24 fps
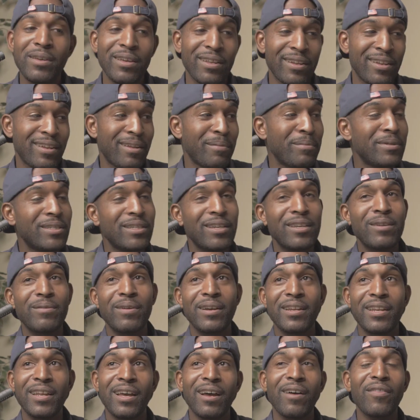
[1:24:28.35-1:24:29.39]
Let me tell you right
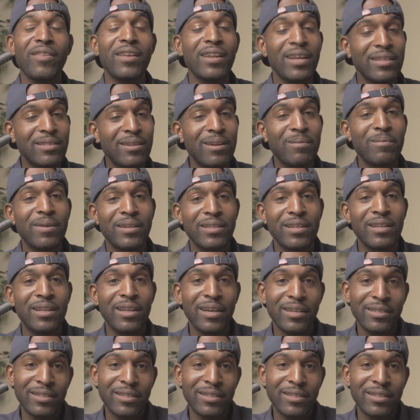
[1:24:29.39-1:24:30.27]
now, they're not talking about the election.